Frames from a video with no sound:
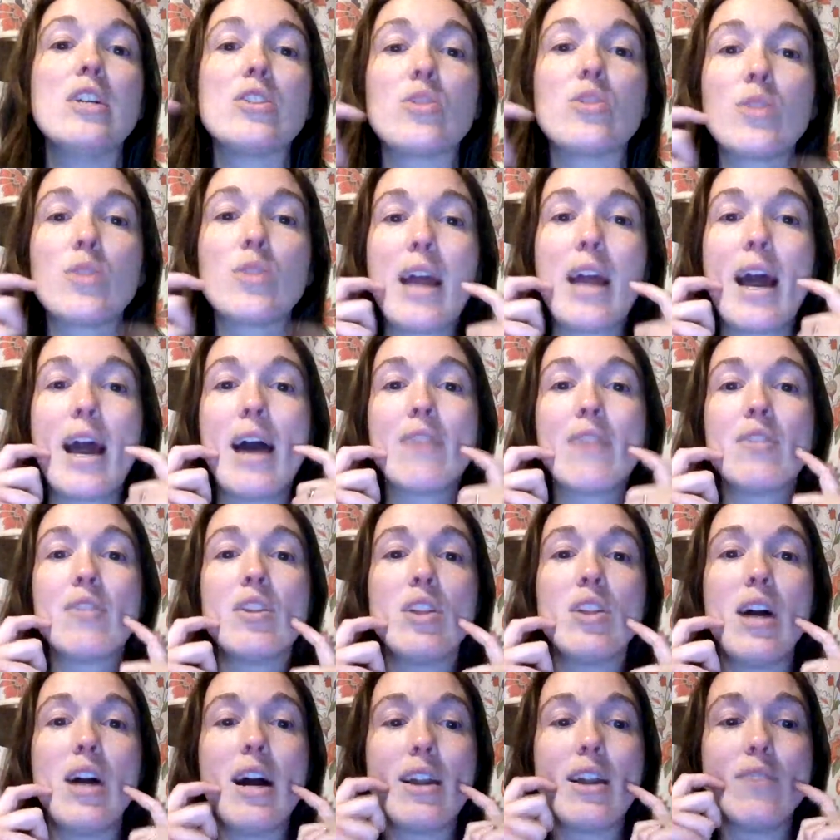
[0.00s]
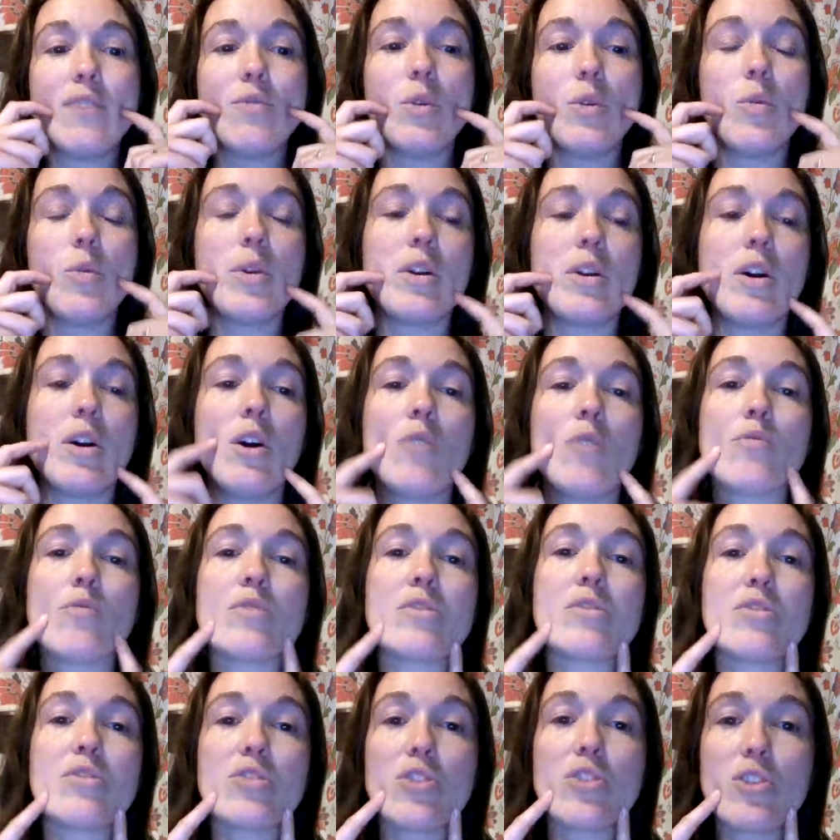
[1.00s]
So they have a lot of what we call
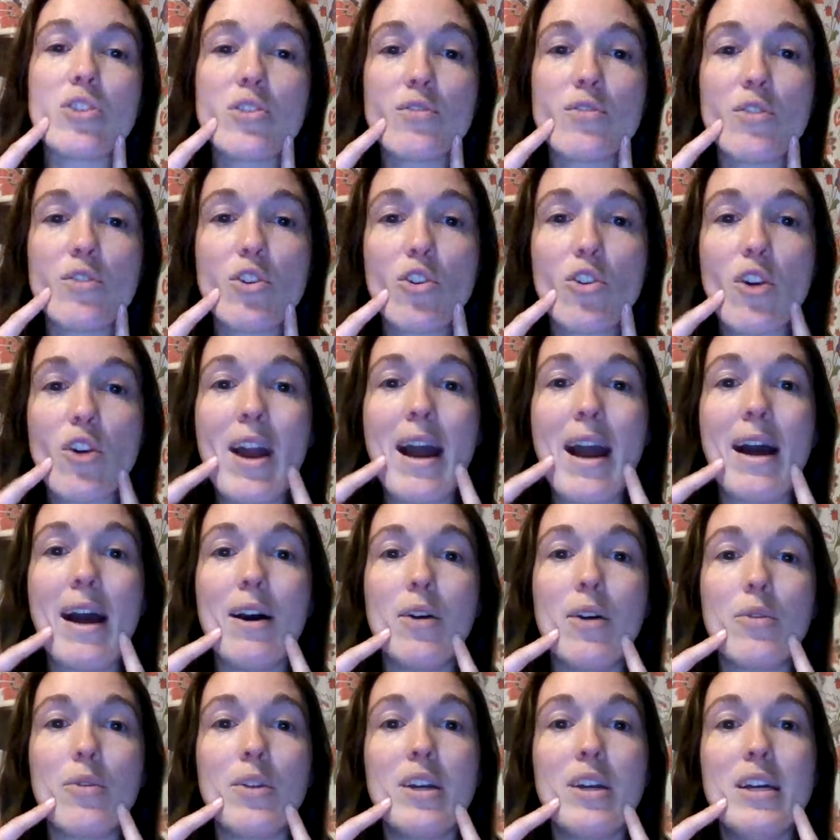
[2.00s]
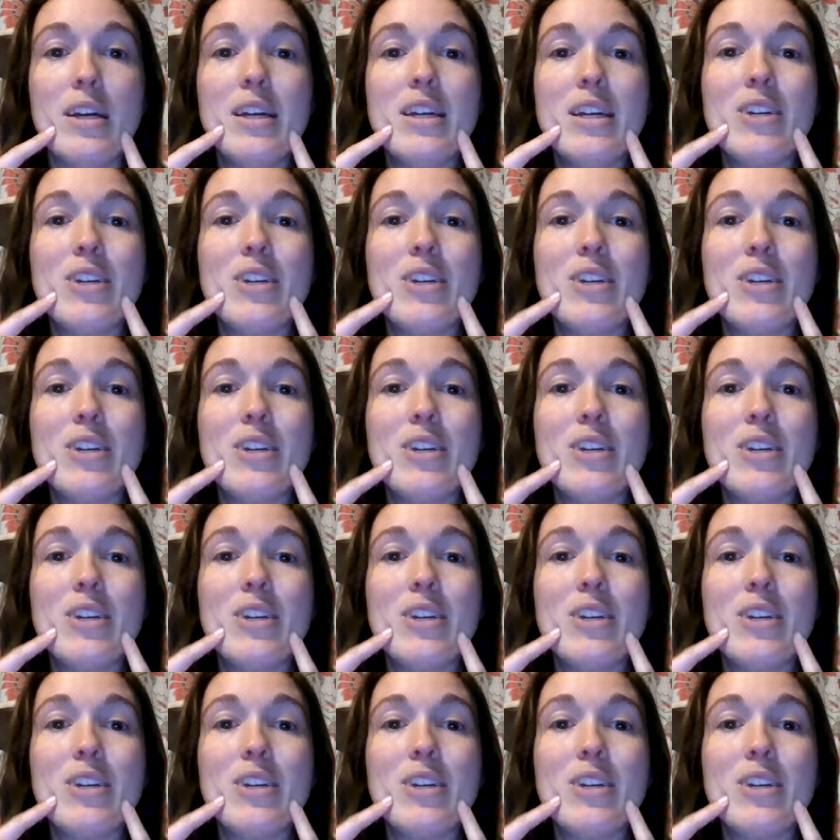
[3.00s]
reserve crown,